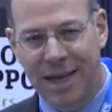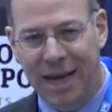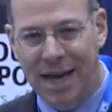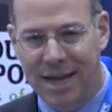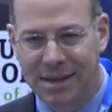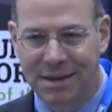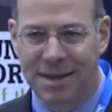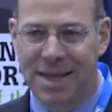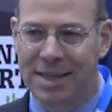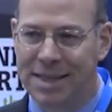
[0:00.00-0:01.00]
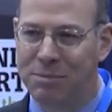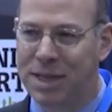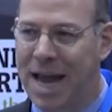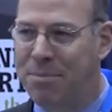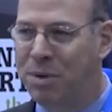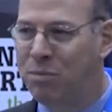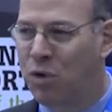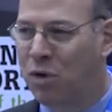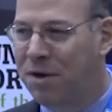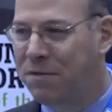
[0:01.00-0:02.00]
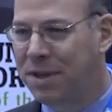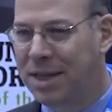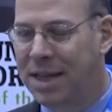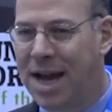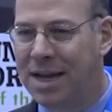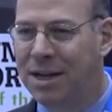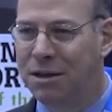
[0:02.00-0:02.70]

and that seems to happen more often than not.